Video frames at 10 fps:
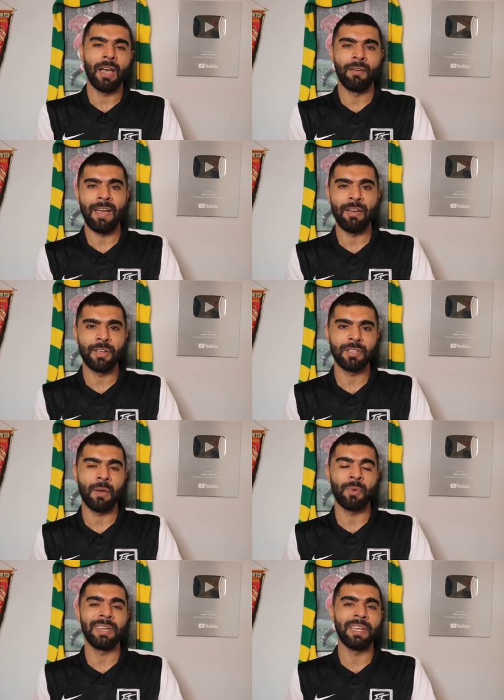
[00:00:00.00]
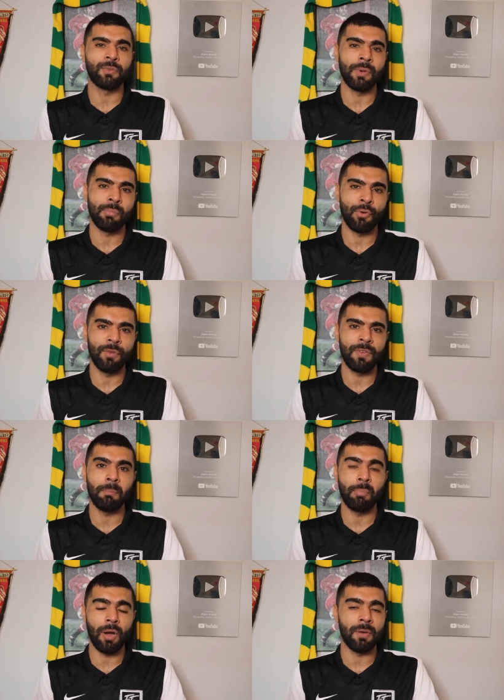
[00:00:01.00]
of areas that we need to improve
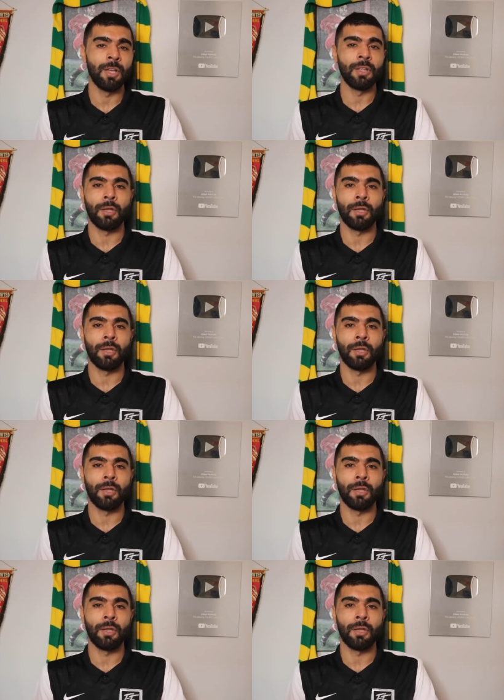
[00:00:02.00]
in but